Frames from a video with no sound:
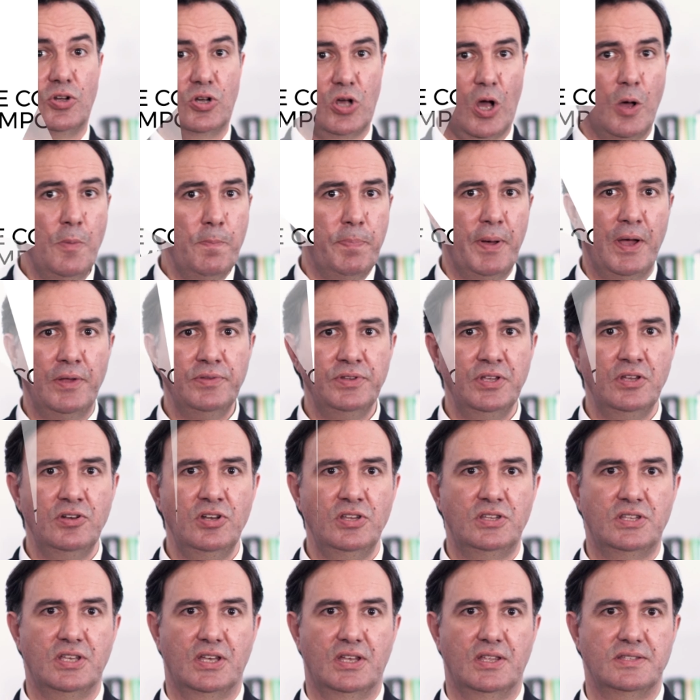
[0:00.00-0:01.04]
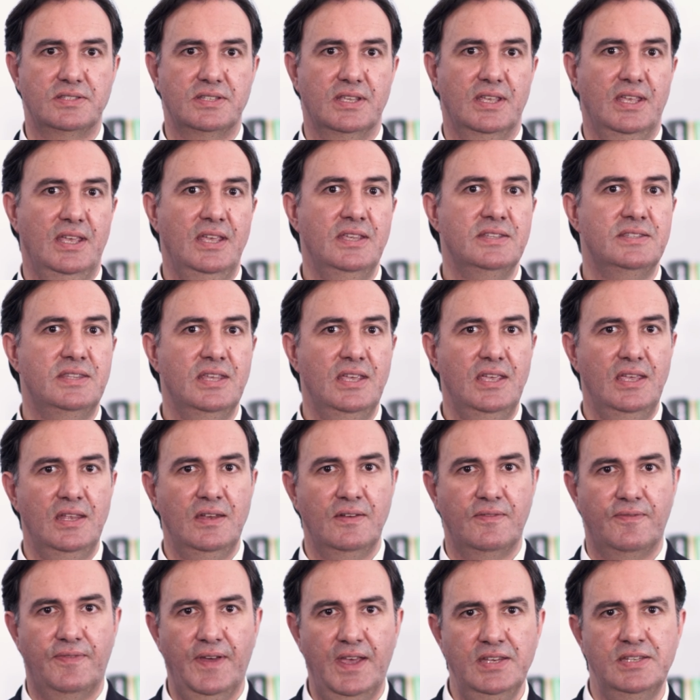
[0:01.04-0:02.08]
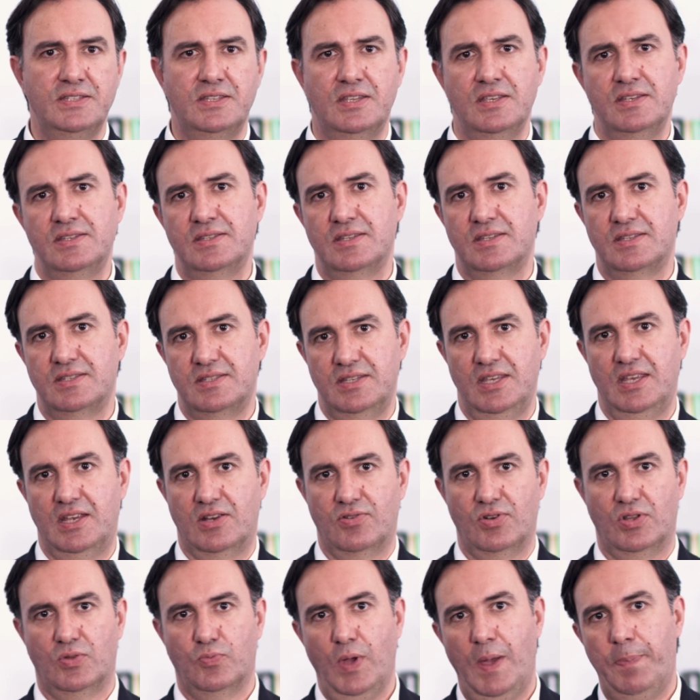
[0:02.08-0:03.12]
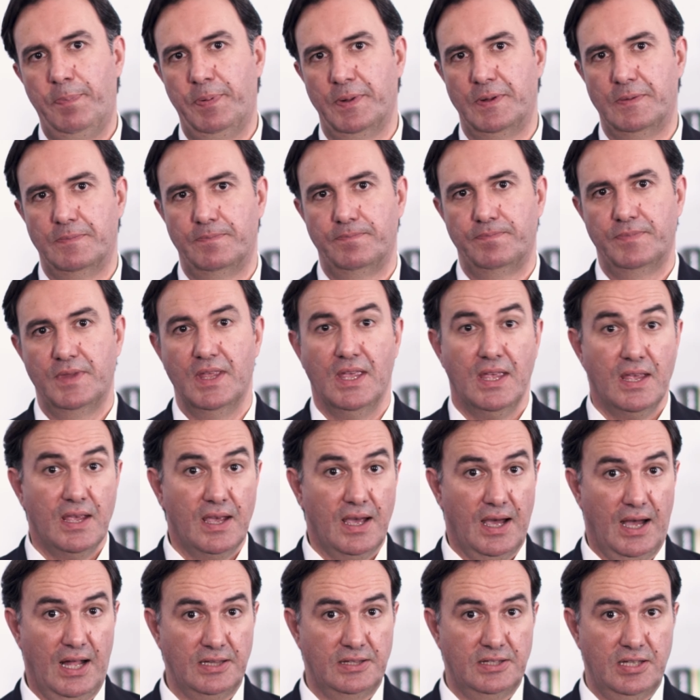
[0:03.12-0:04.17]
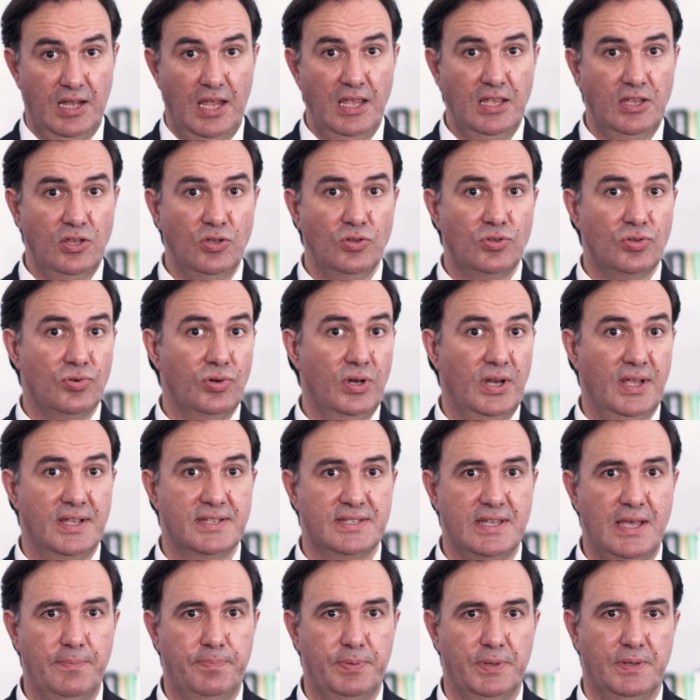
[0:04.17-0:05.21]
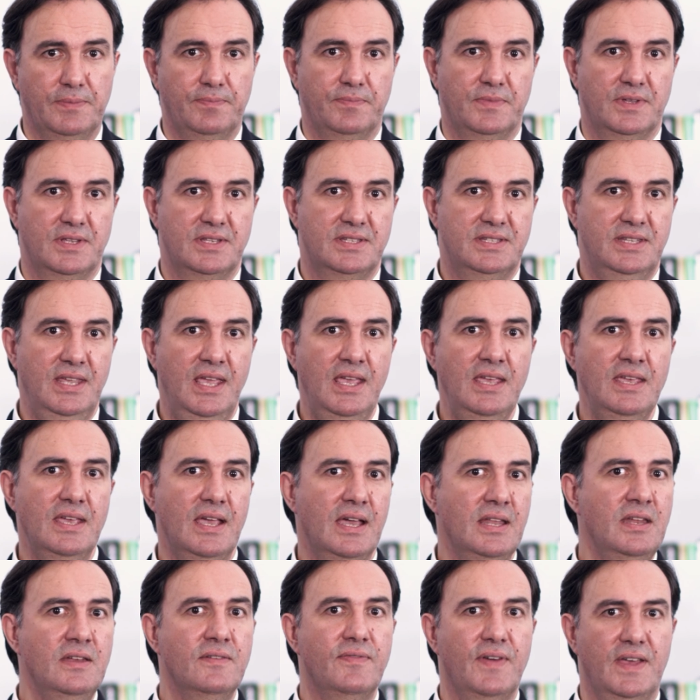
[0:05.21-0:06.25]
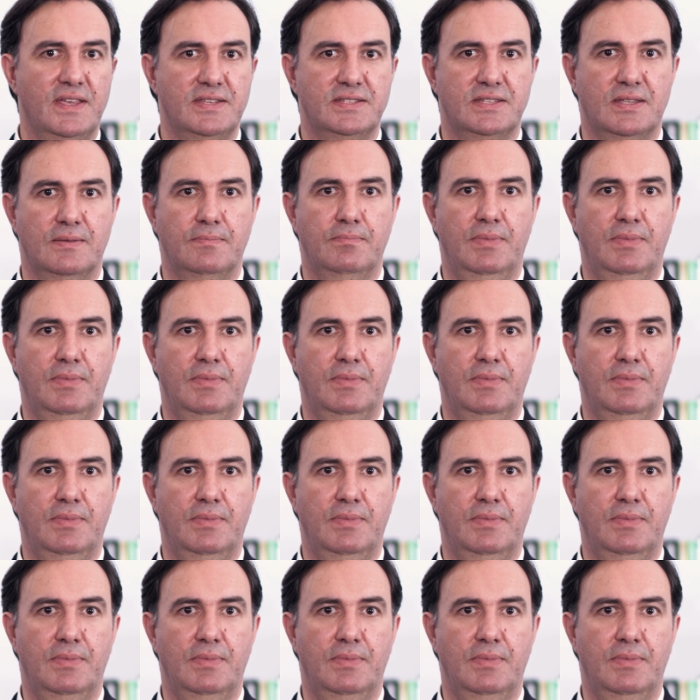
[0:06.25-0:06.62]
Compounding returns is the investor's secret weapon. I'll take you through an example. Say an investor